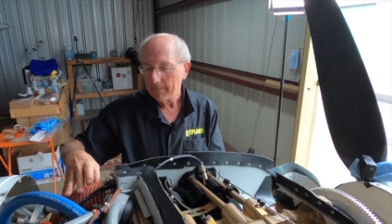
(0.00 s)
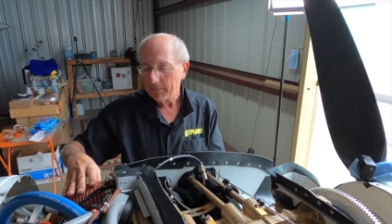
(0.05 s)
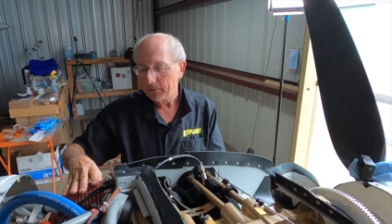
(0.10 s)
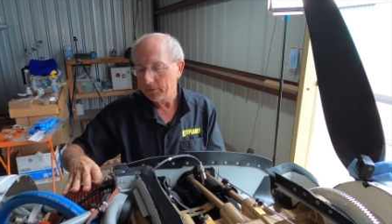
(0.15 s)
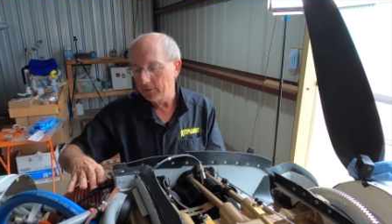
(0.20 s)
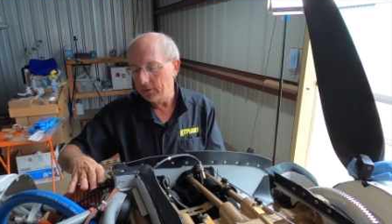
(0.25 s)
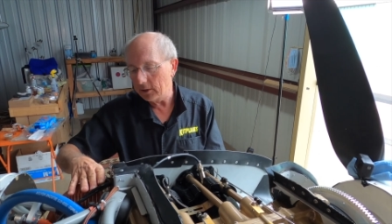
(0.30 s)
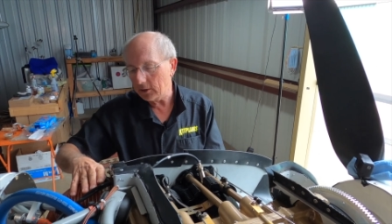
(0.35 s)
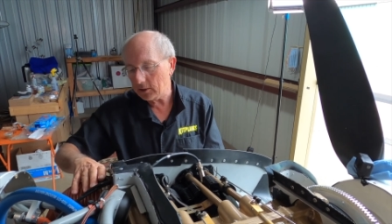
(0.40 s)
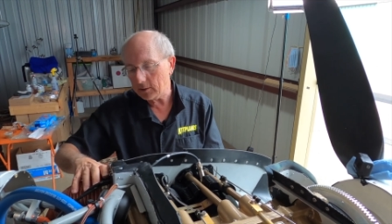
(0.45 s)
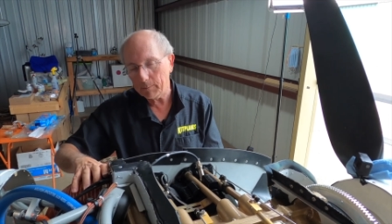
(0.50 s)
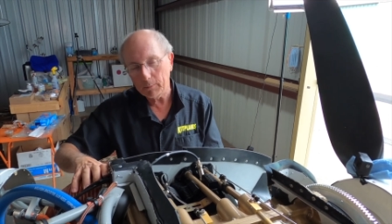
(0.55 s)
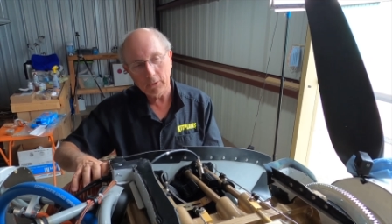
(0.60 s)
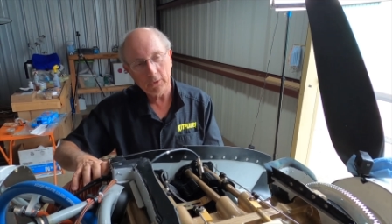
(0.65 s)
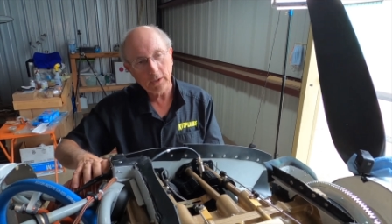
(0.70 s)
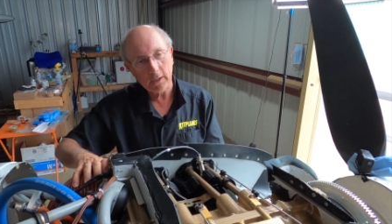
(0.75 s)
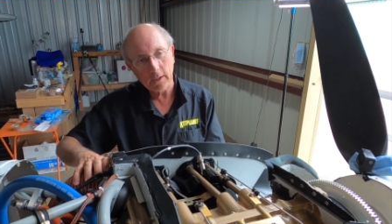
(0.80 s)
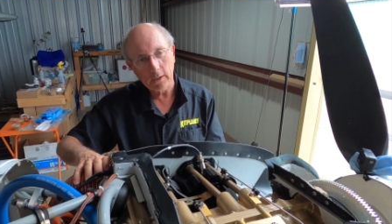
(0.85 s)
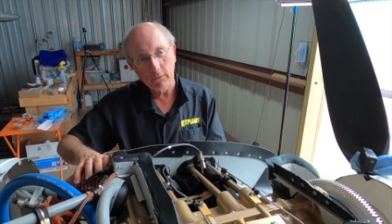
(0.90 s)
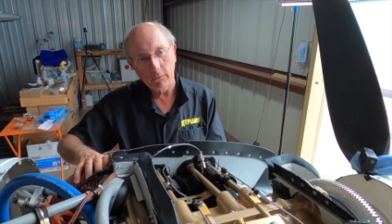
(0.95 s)
This
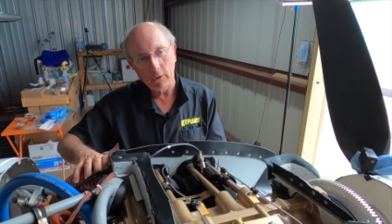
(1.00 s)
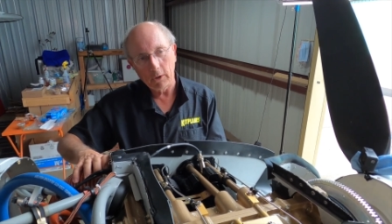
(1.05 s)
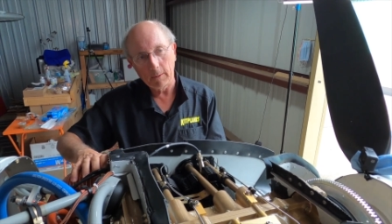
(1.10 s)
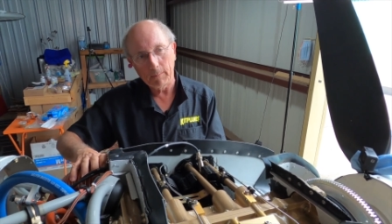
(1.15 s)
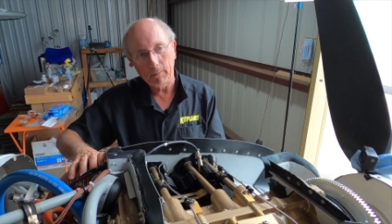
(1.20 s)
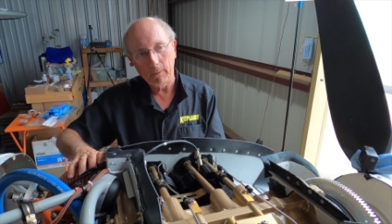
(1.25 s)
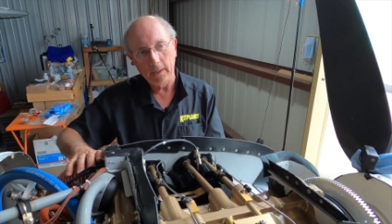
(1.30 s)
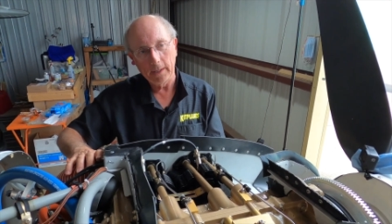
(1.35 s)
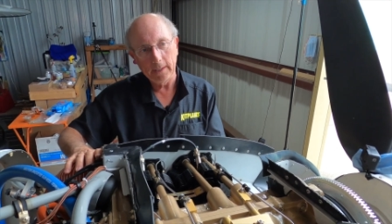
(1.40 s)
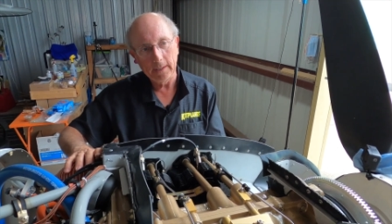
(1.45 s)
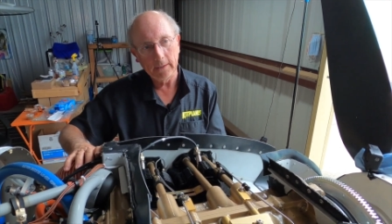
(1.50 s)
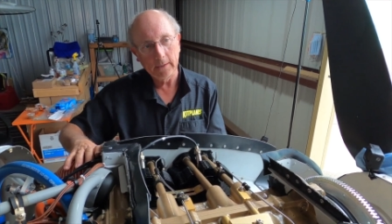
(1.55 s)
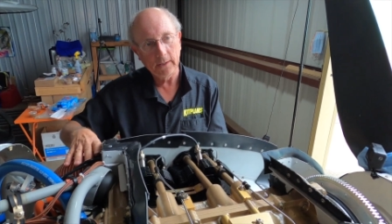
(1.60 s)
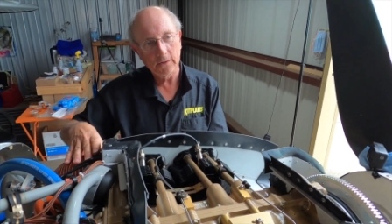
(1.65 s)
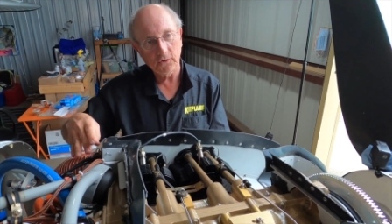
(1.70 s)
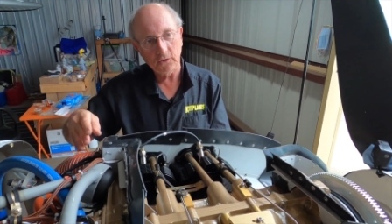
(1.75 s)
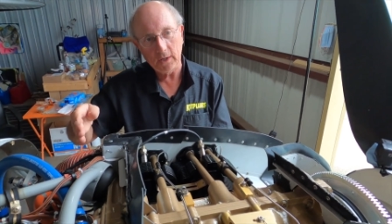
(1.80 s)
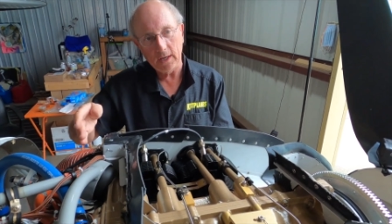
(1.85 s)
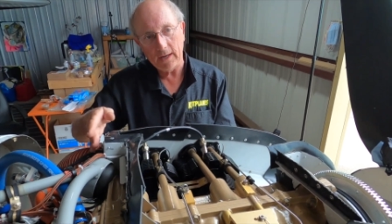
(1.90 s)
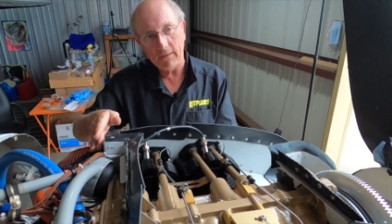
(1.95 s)
particular airplane
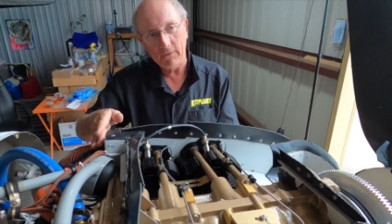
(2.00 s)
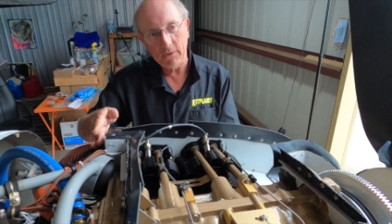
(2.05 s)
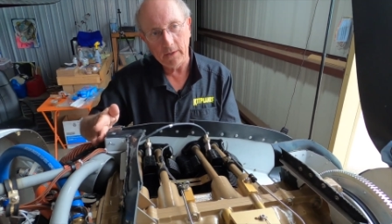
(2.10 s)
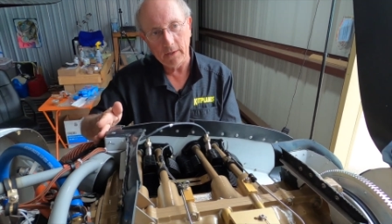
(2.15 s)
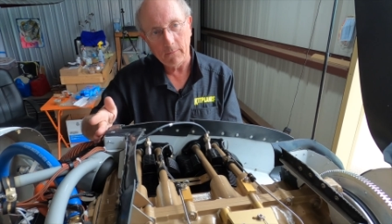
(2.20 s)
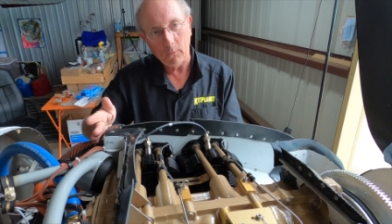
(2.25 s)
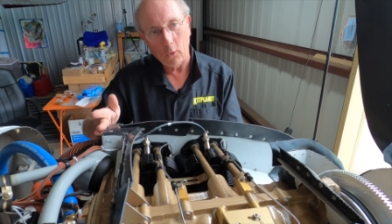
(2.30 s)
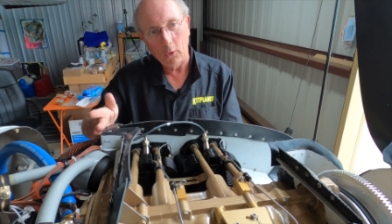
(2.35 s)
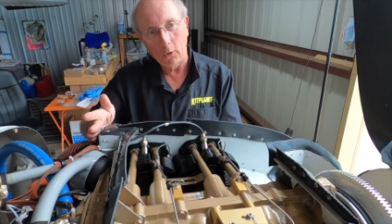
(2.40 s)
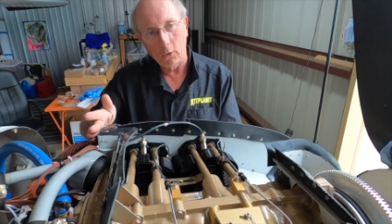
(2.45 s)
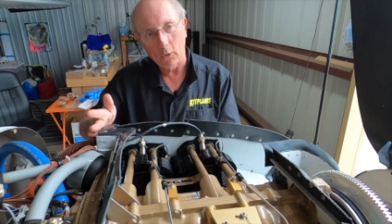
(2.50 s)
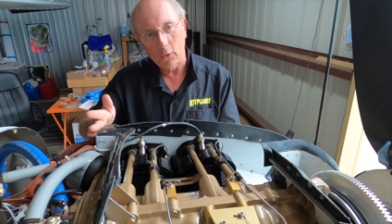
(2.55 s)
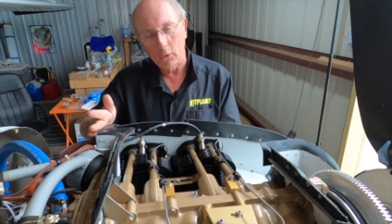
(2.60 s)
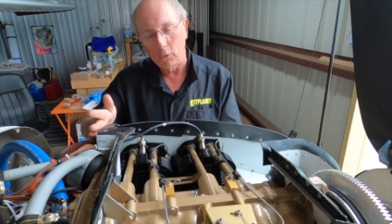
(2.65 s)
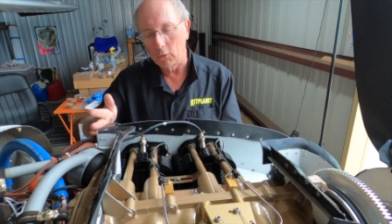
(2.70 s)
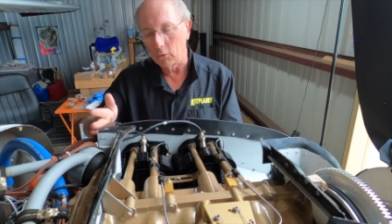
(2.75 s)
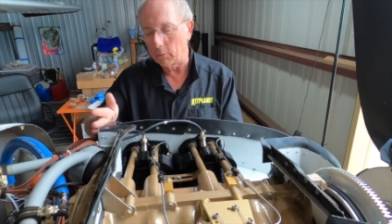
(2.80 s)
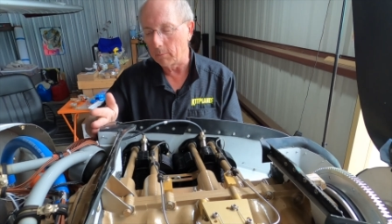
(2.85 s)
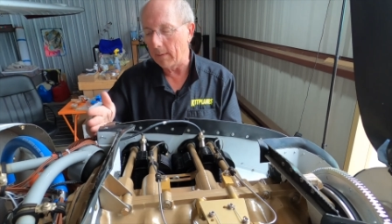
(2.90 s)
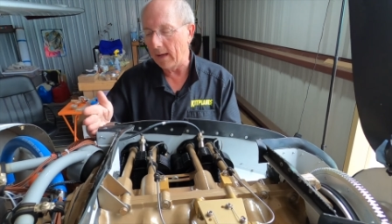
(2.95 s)
doesn't have the oil
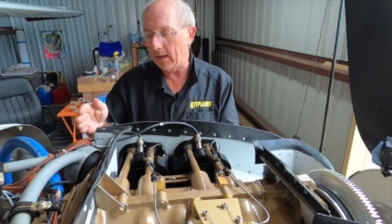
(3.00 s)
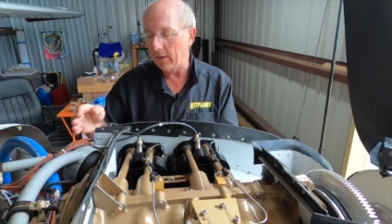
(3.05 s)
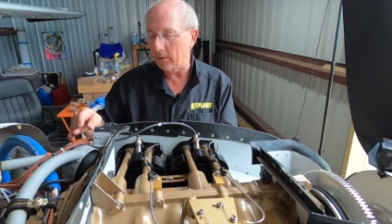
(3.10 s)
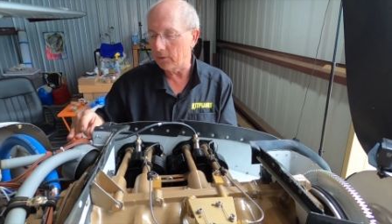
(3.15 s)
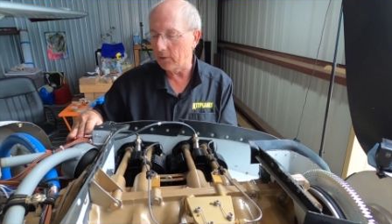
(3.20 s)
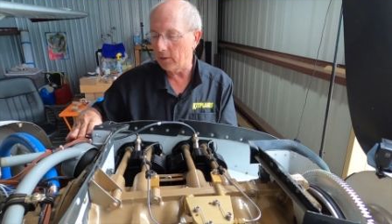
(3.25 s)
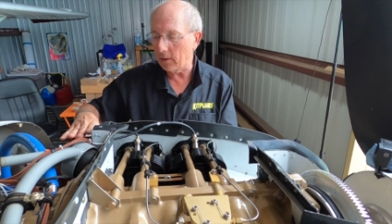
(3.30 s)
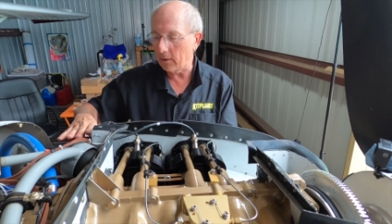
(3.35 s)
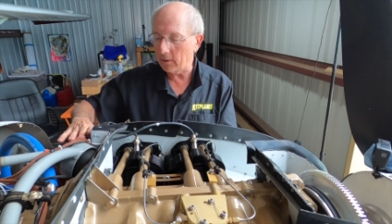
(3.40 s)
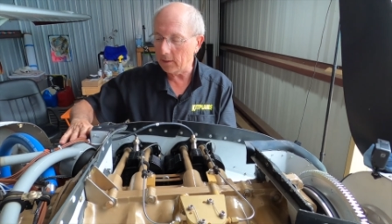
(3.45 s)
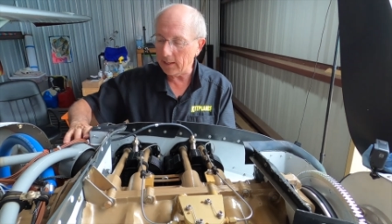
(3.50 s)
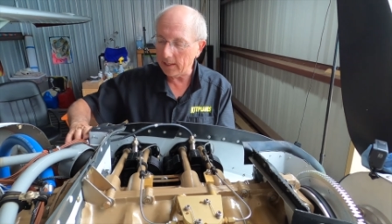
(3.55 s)
cooler mounted there.